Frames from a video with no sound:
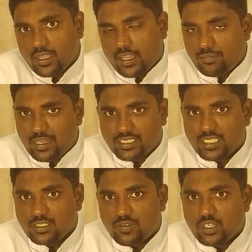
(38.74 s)
and
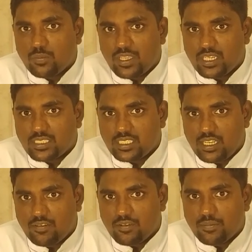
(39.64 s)
blessings were to be
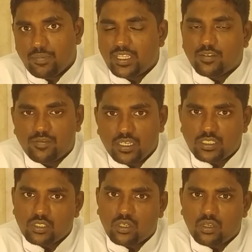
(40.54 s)
received by the
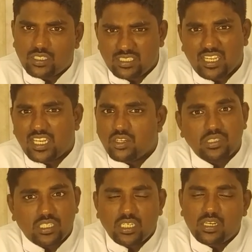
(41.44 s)
first, or the second,
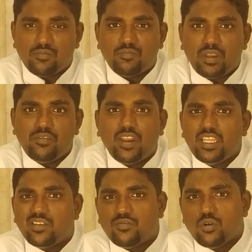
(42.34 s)
or third. By
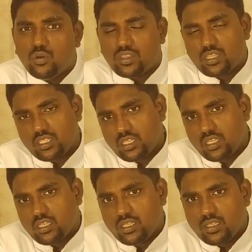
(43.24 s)
why the fourth?
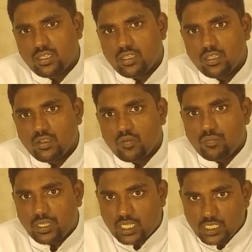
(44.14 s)

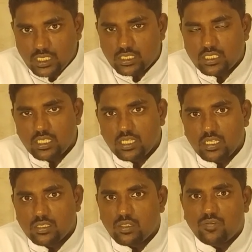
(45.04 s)
Because
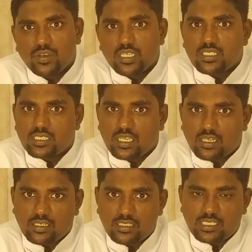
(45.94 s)
the first
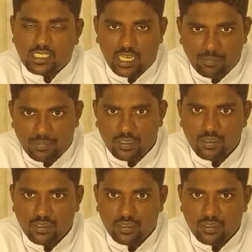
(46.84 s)
son slept